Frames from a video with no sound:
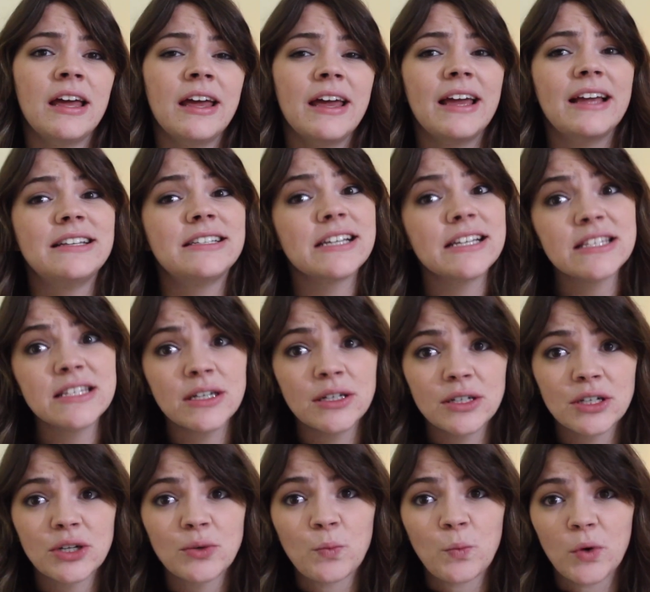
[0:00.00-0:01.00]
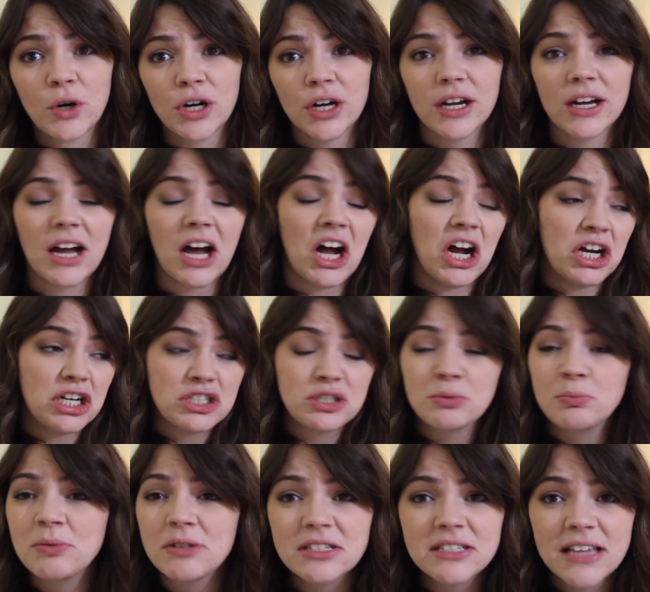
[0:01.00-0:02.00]
It doesn't work
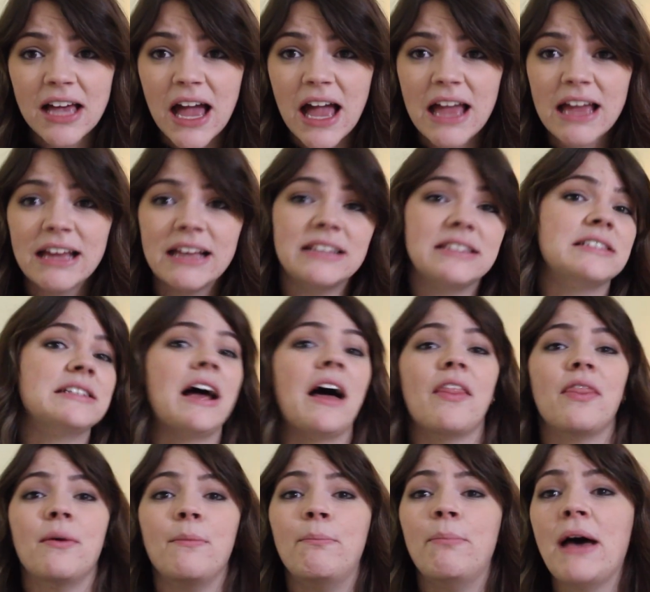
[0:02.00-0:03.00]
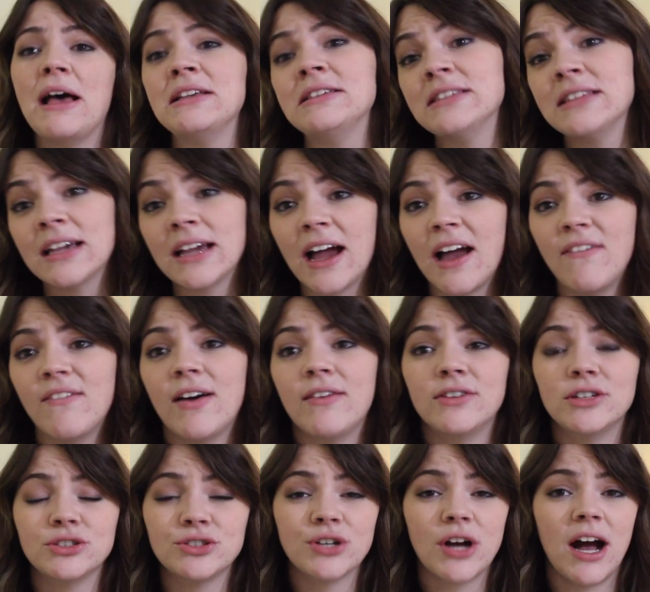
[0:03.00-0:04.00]
100%. It's not the best thing I've
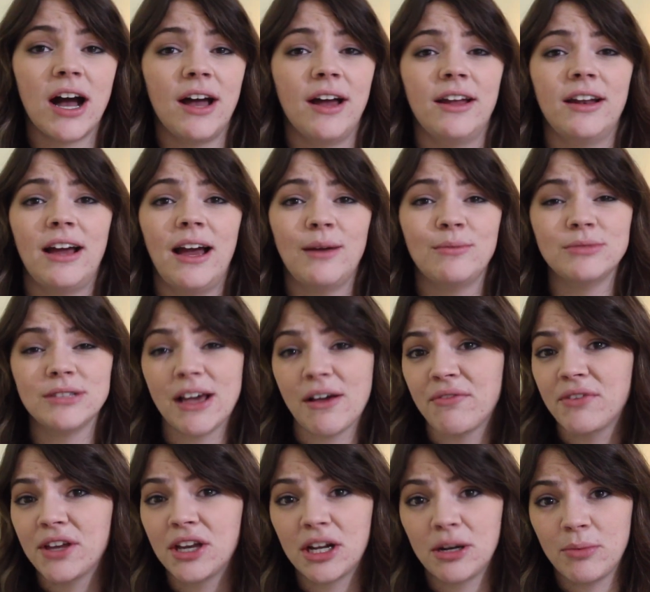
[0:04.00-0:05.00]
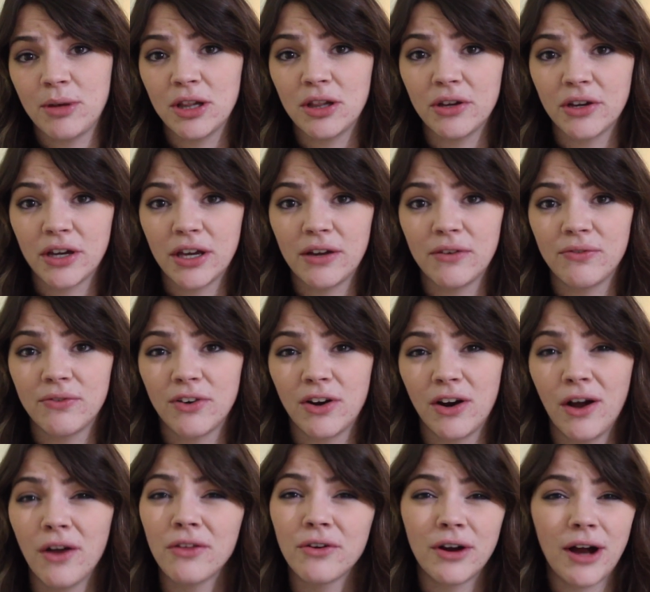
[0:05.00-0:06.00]
ever tried. I'm definitely going to be looking
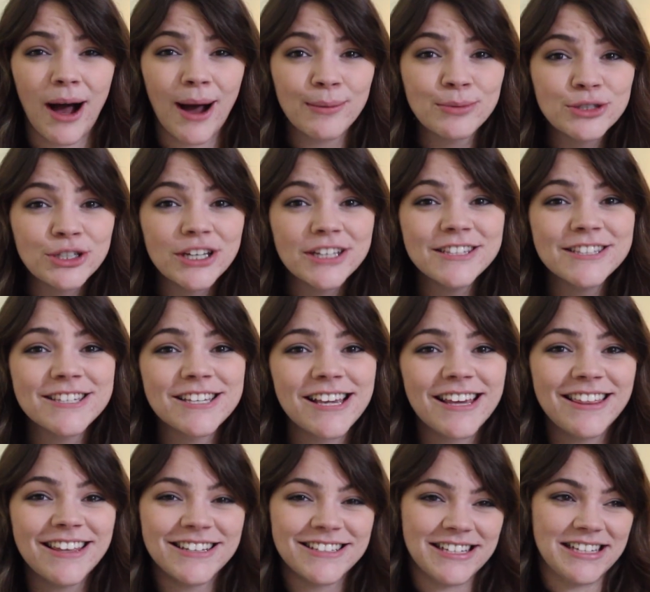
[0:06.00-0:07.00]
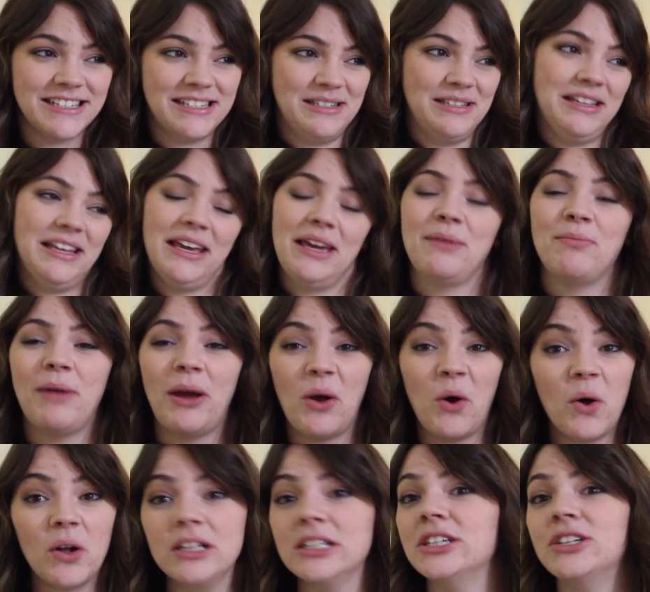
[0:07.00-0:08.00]
for other options. This isn't like my
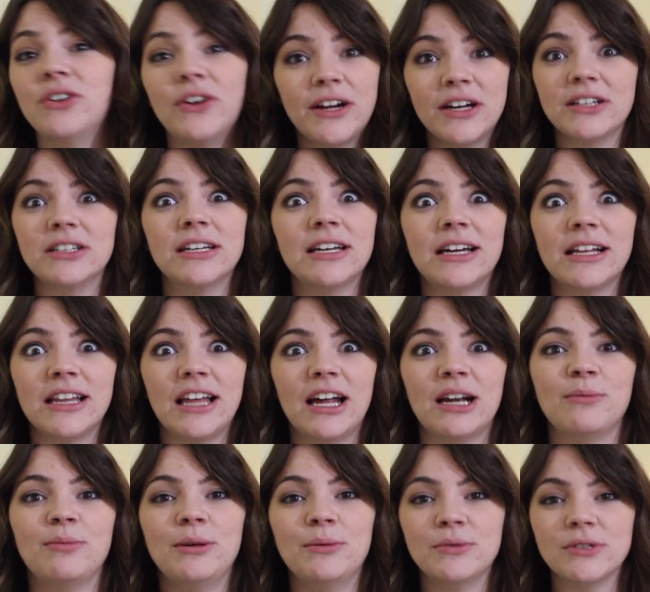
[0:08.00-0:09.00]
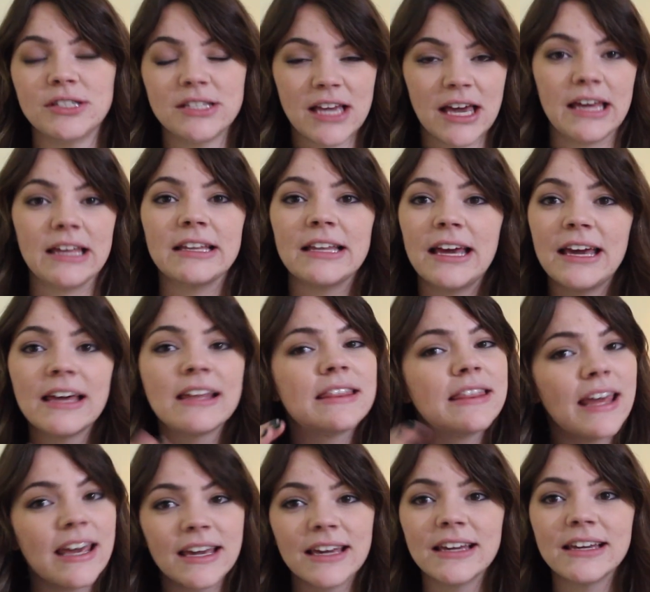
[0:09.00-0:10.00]
holy grail like a lot of people say, like
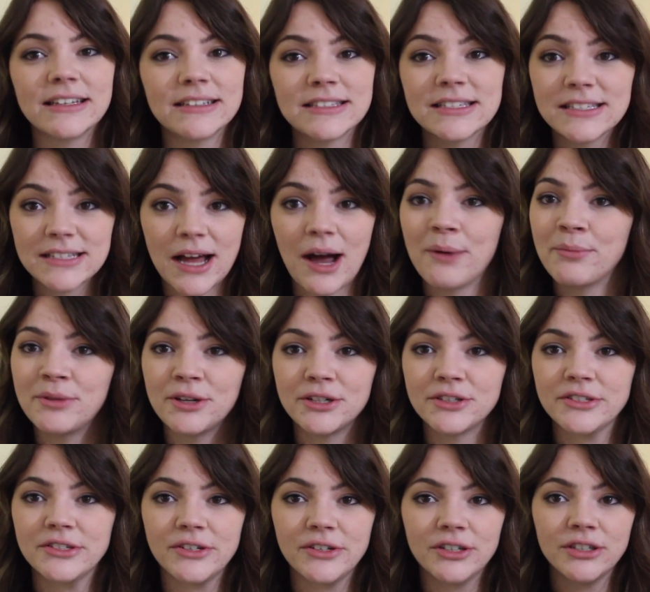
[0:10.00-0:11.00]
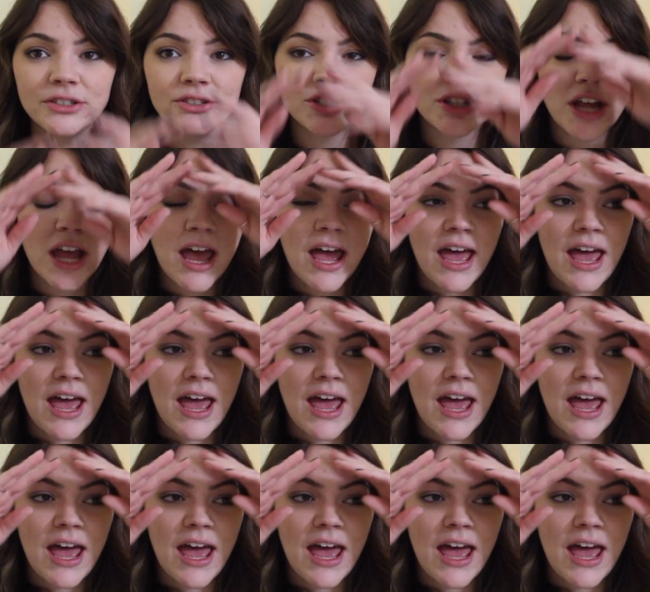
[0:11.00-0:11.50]
they can stop their search.